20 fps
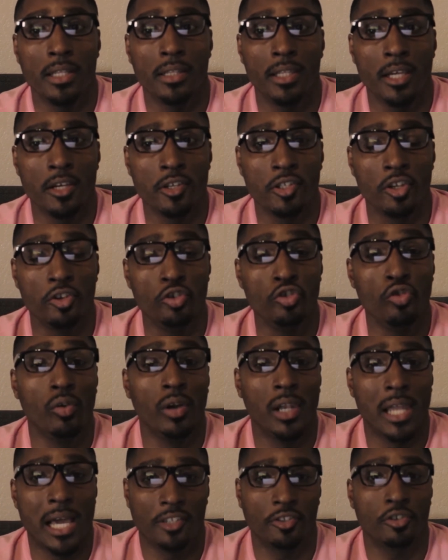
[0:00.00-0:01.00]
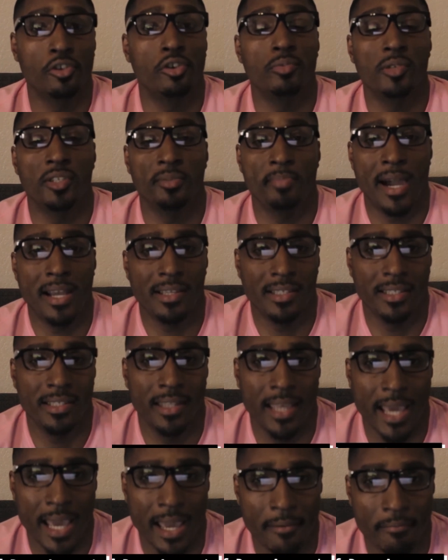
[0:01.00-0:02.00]
There's a neurological response to
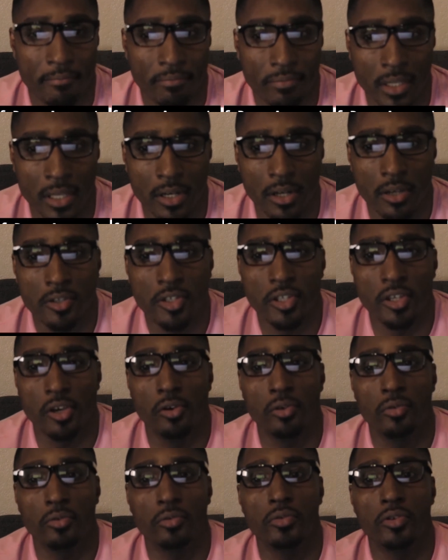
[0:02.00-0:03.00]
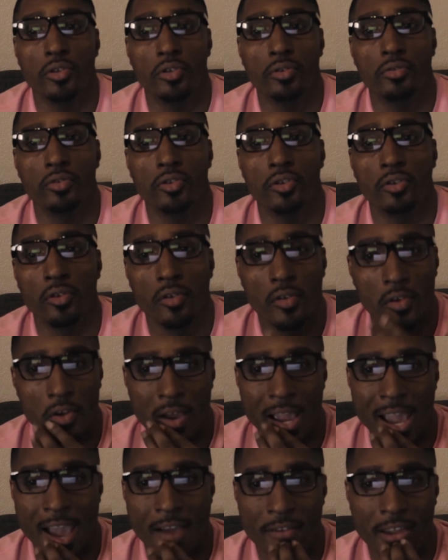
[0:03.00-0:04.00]
that, so
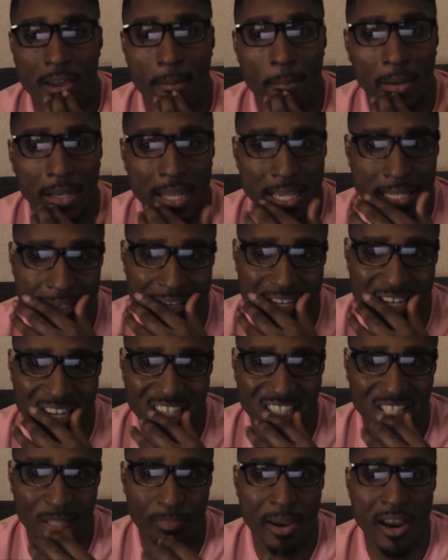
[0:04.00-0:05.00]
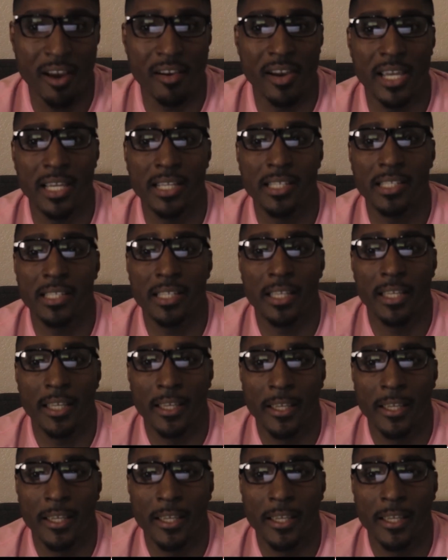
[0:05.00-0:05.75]
you're having a pleasant experience.